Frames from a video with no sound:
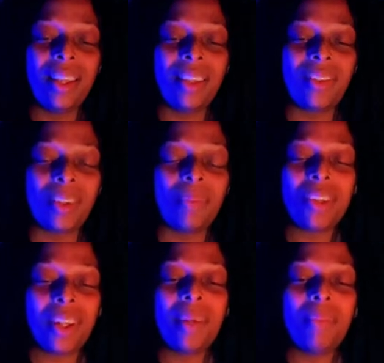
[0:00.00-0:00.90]

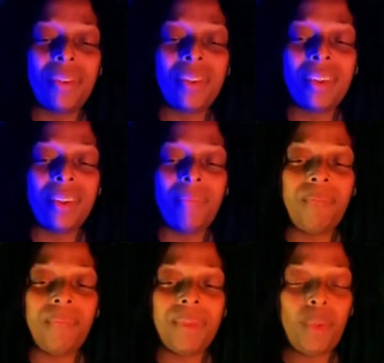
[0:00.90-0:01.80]
sometimes
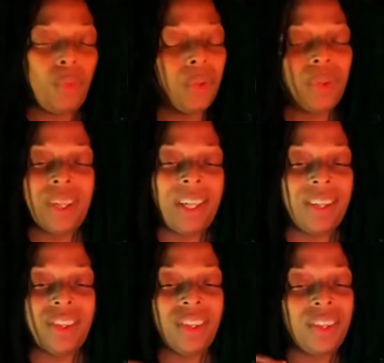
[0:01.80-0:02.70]
the real thing
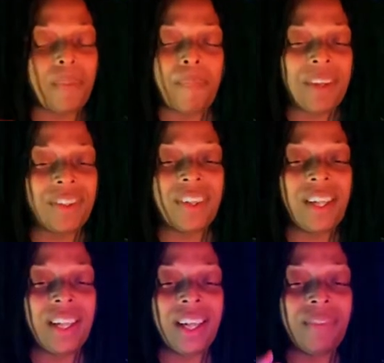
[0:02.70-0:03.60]
is just the best
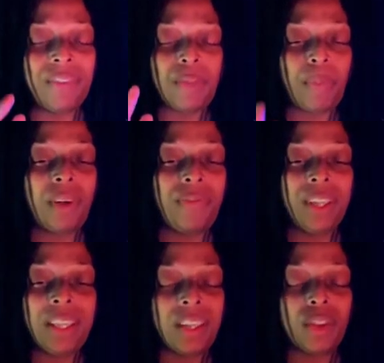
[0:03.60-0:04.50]
thing, and if it's
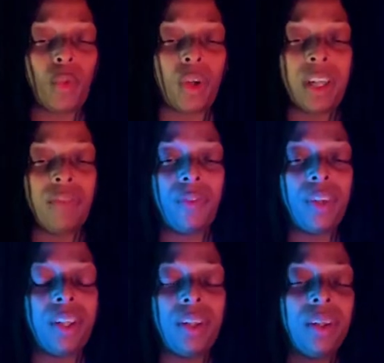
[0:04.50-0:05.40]
perfect and it's working for
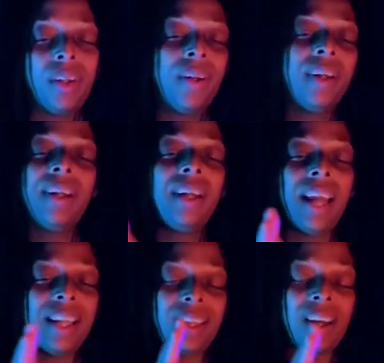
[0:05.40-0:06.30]
you,
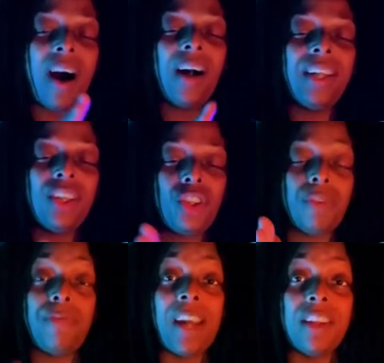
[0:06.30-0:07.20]
the audience, your
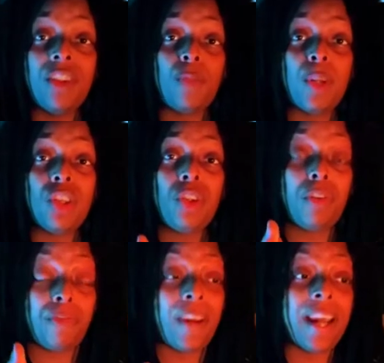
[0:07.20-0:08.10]
fans, especially
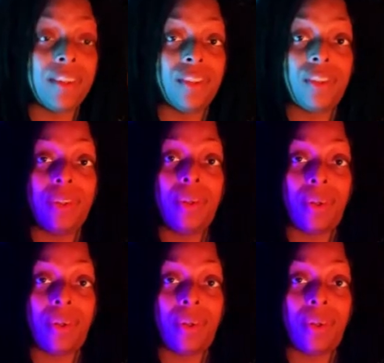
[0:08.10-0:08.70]
your fans who